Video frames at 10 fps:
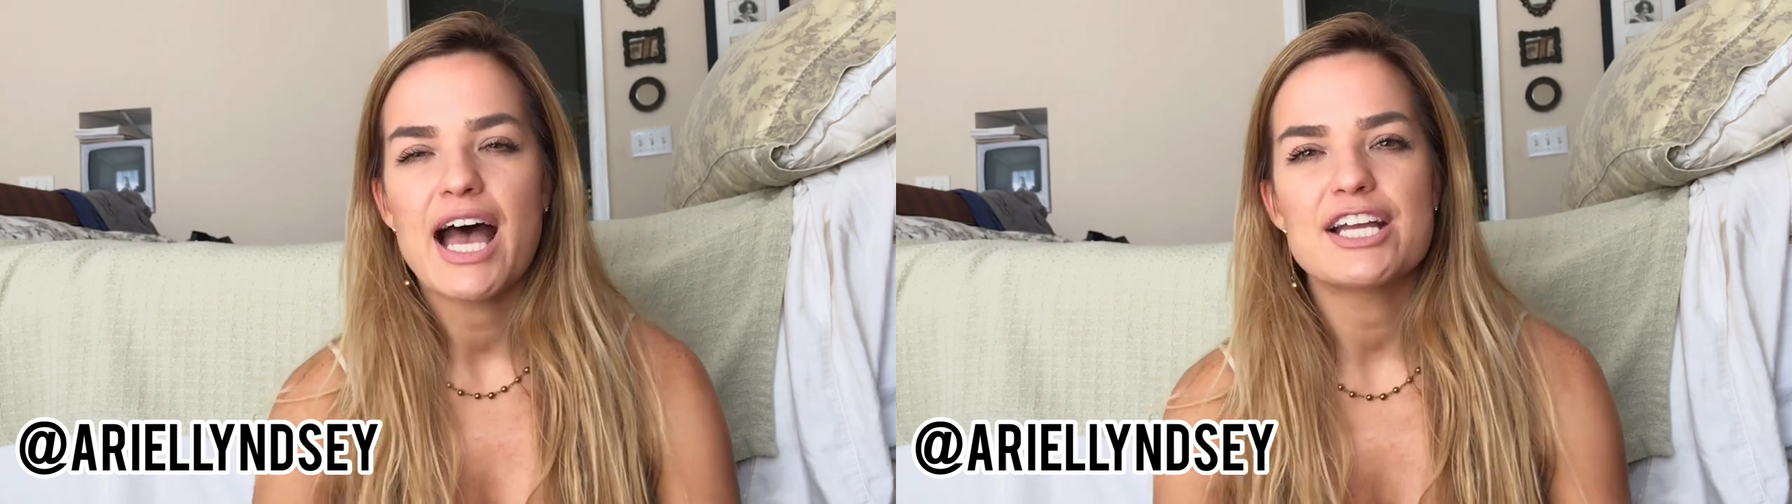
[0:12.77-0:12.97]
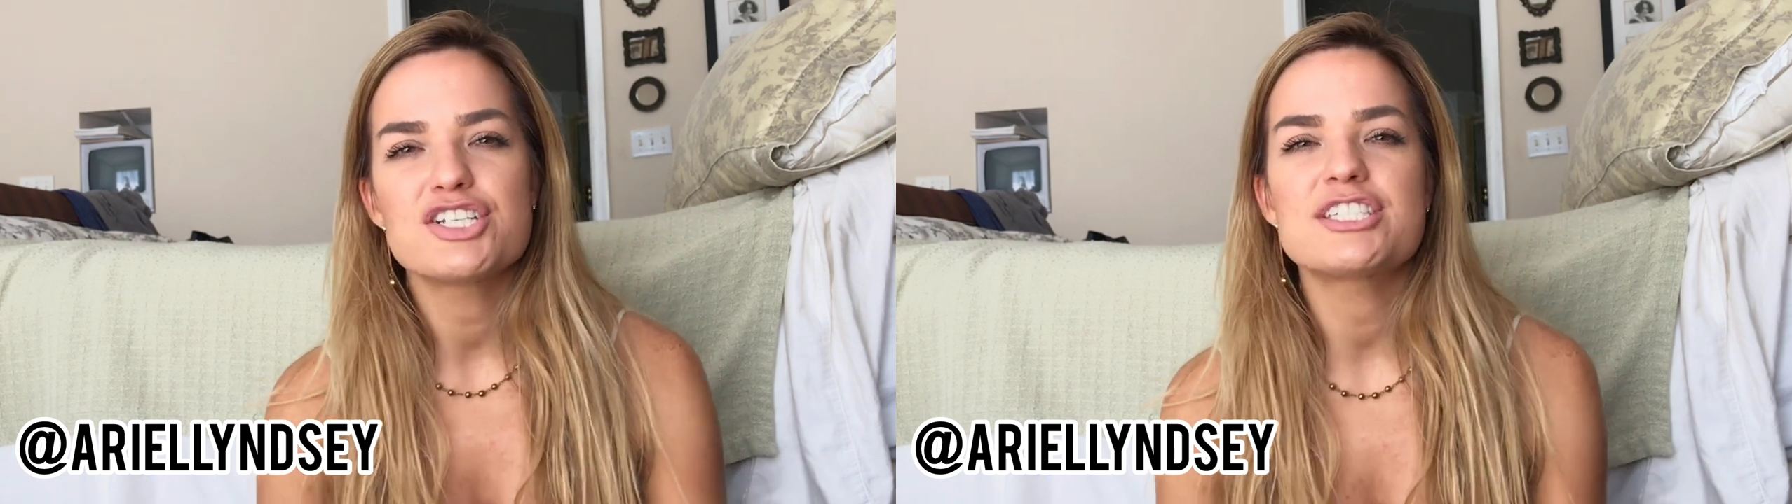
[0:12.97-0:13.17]

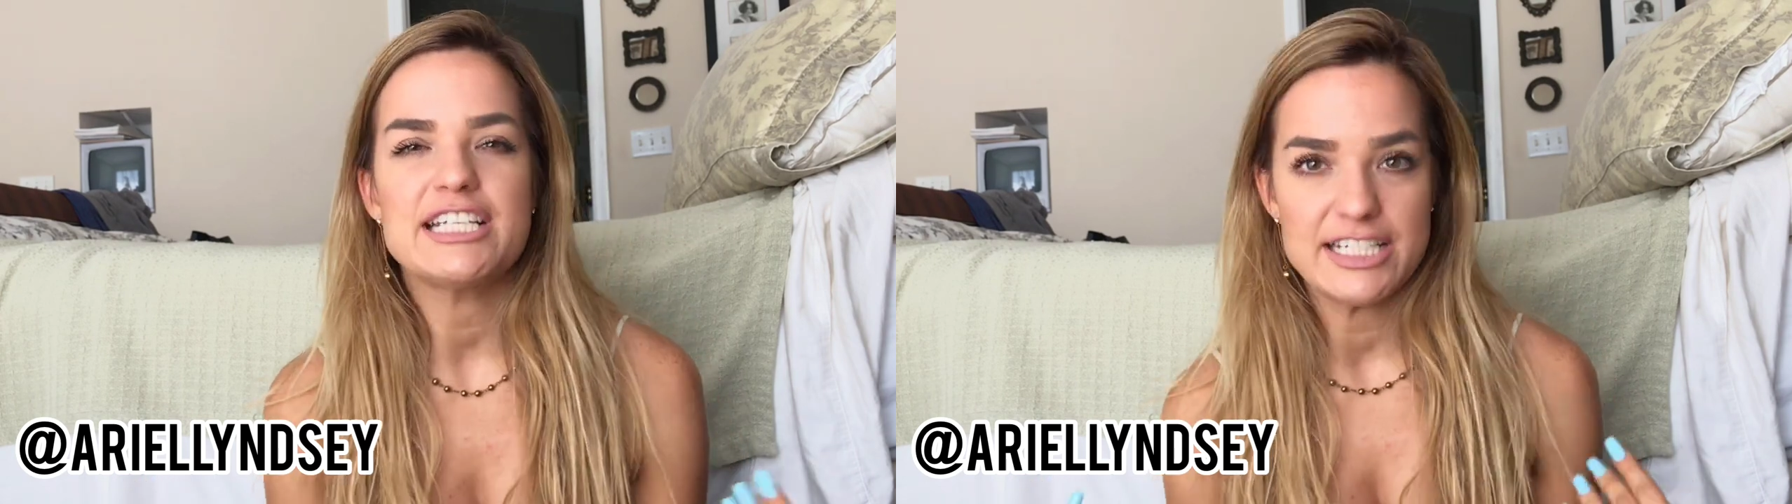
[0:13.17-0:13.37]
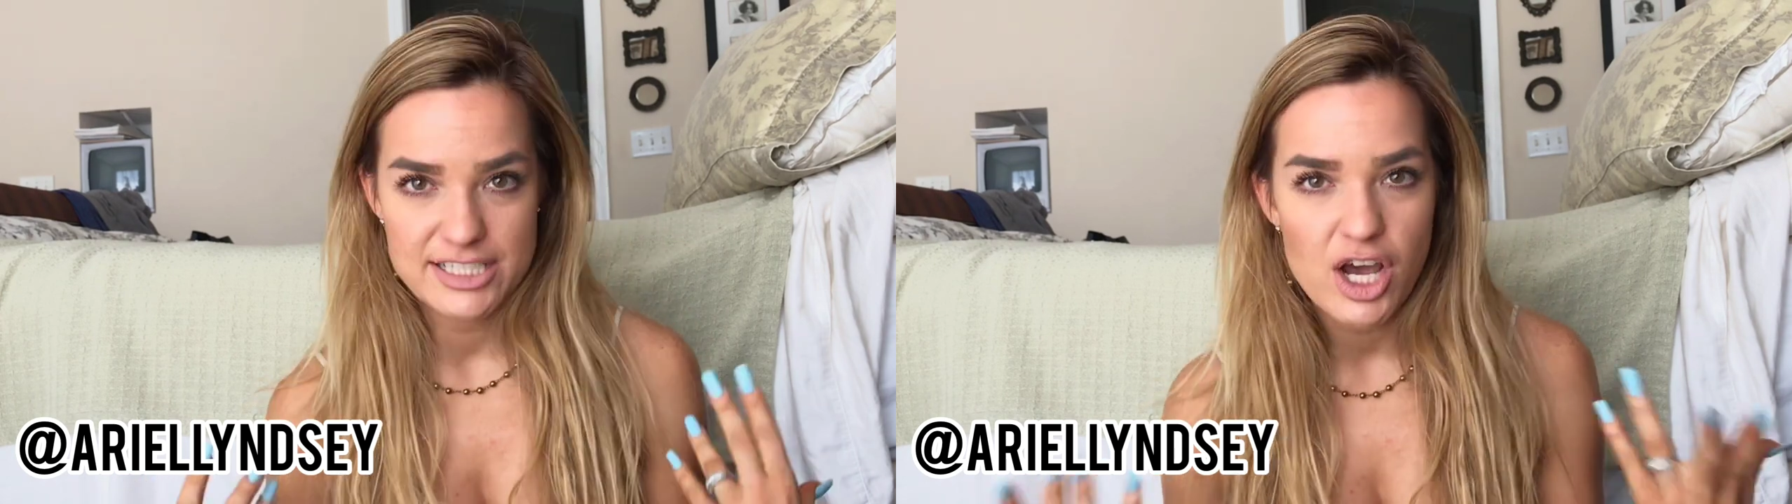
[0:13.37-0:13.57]
I just
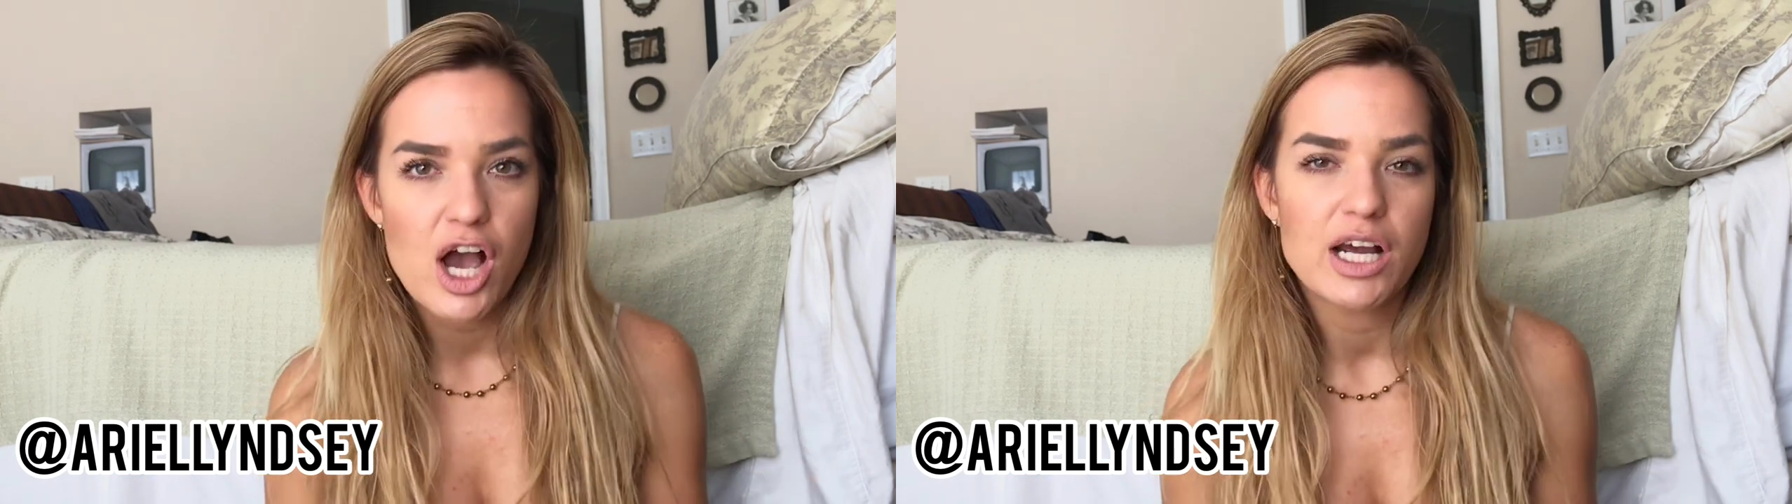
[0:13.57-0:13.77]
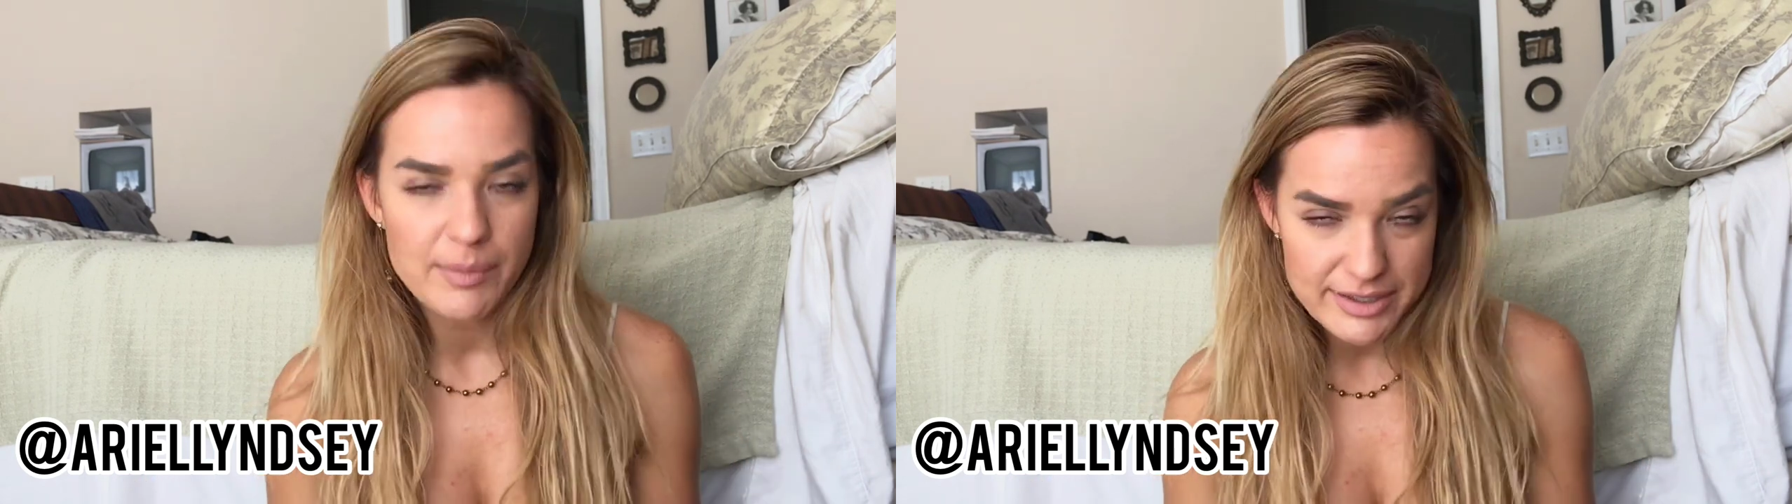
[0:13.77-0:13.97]
needed to
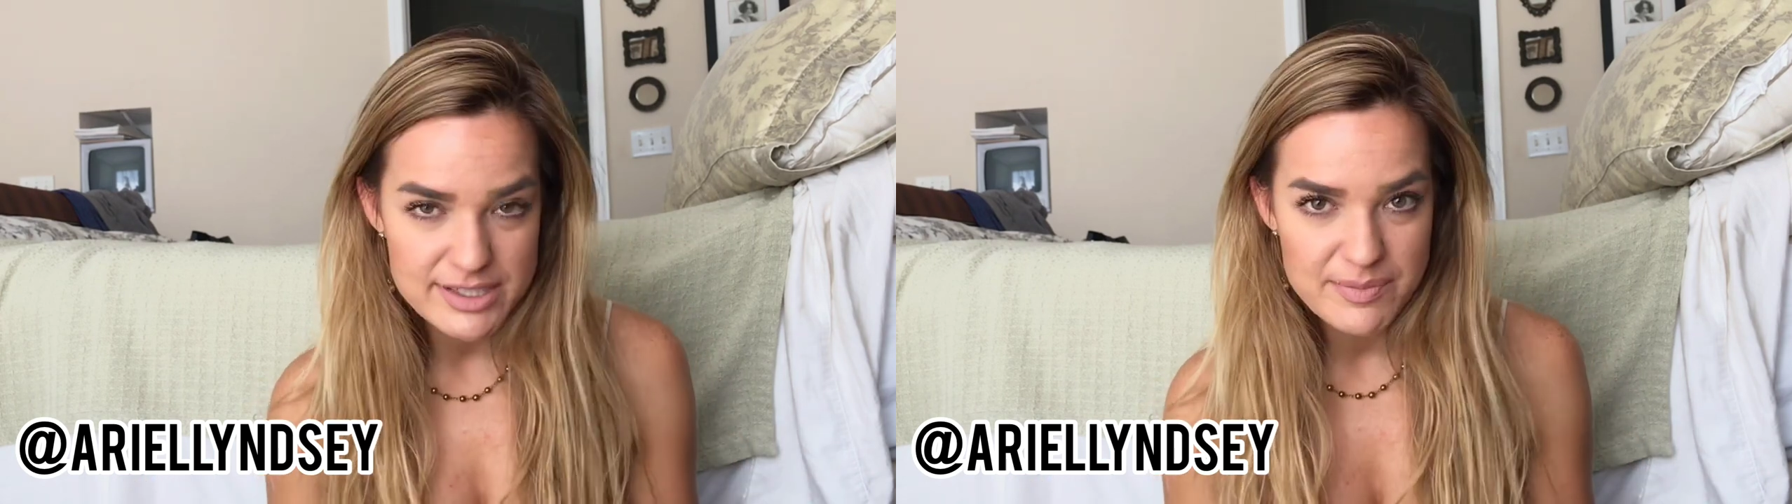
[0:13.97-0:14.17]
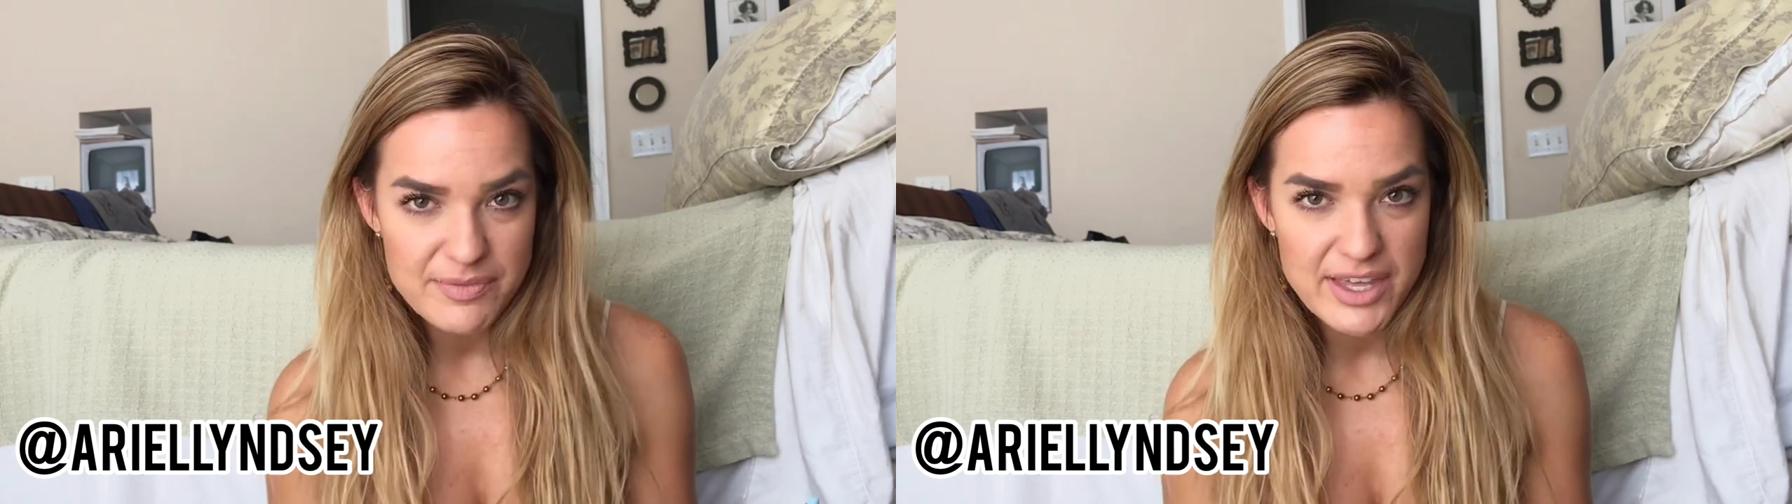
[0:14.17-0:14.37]
talk
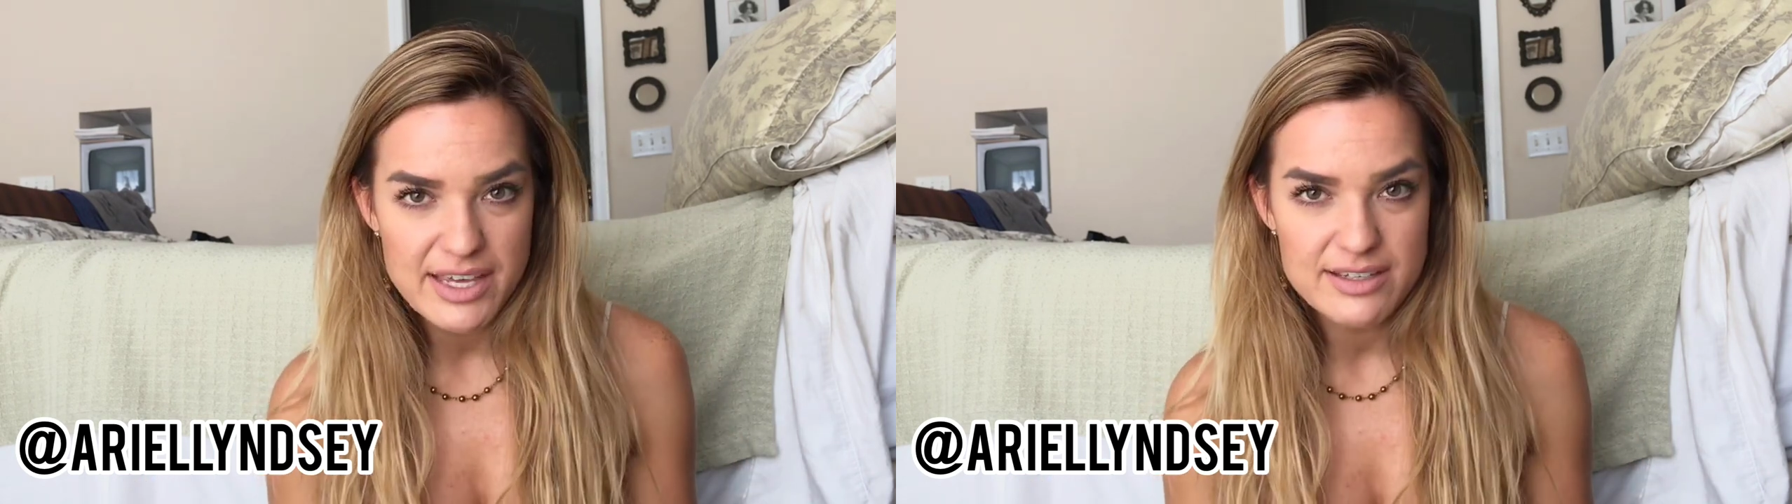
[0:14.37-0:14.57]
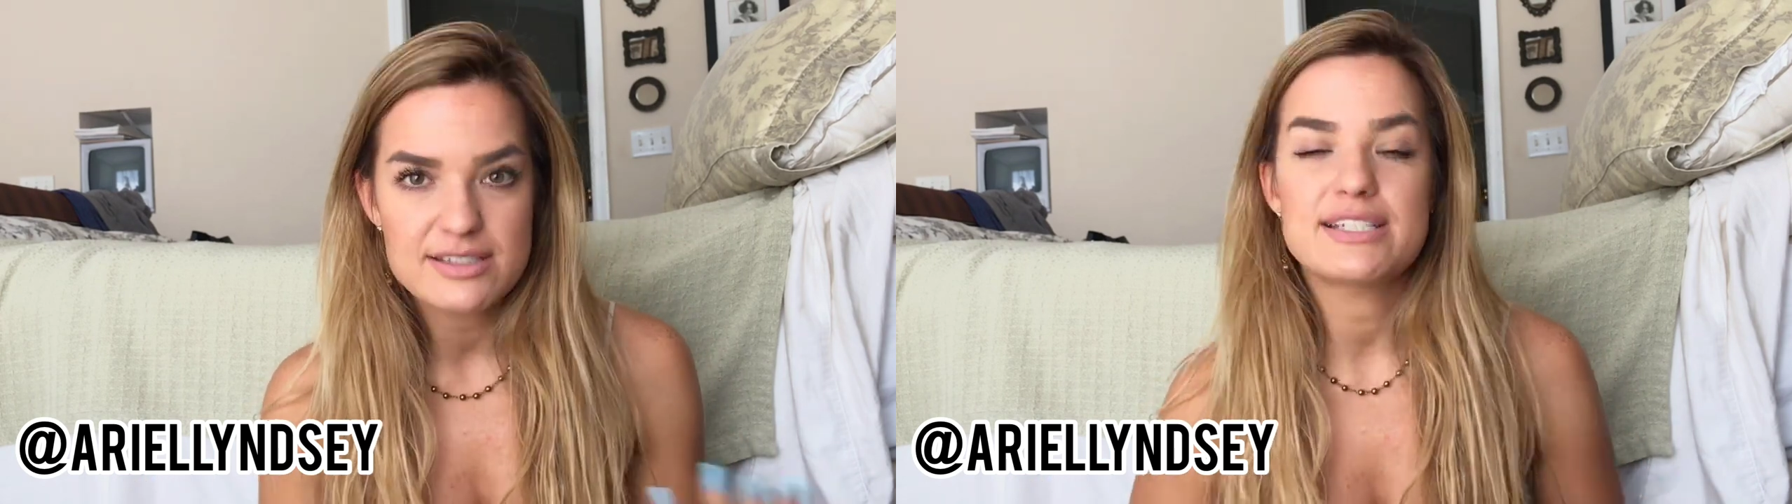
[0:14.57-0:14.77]
about some
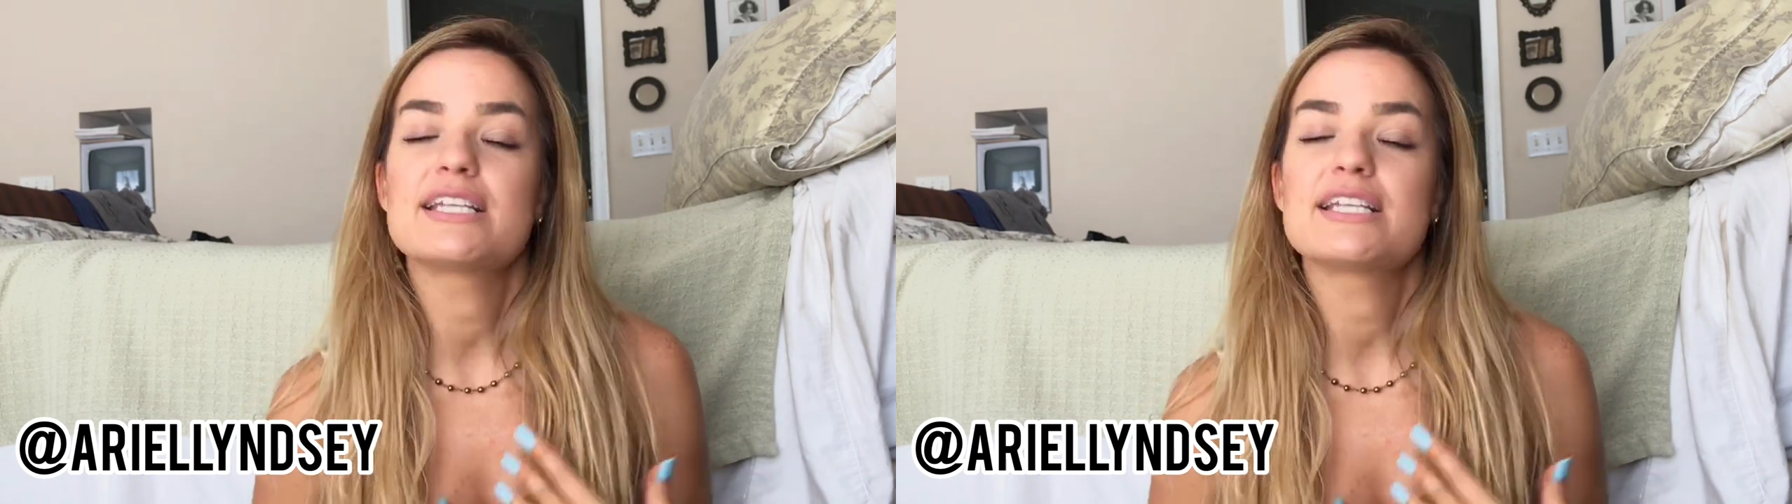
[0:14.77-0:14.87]
things,